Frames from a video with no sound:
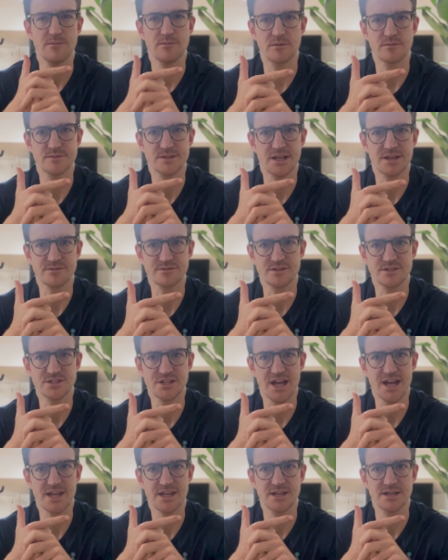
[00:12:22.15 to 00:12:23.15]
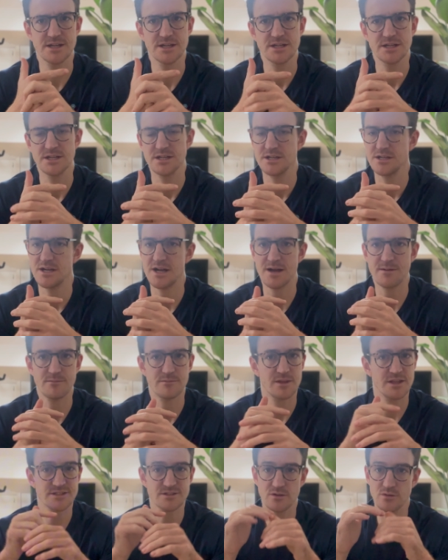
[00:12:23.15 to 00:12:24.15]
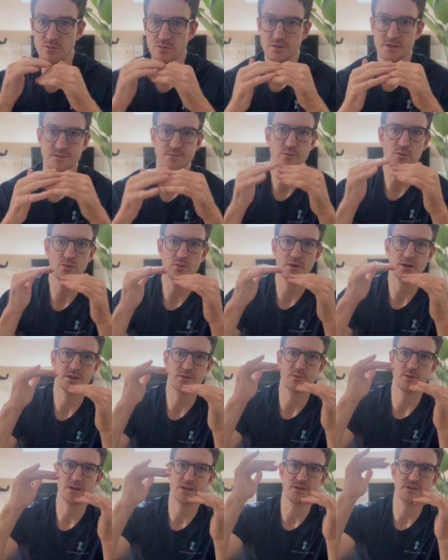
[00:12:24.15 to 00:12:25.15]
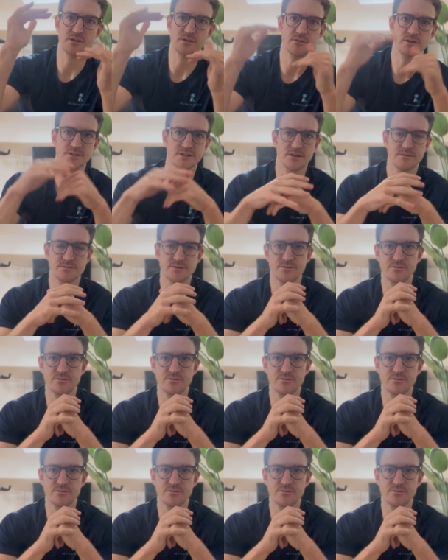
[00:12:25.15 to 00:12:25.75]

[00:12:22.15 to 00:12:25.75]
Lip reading: themselves in check. There's always more work we can do in terms of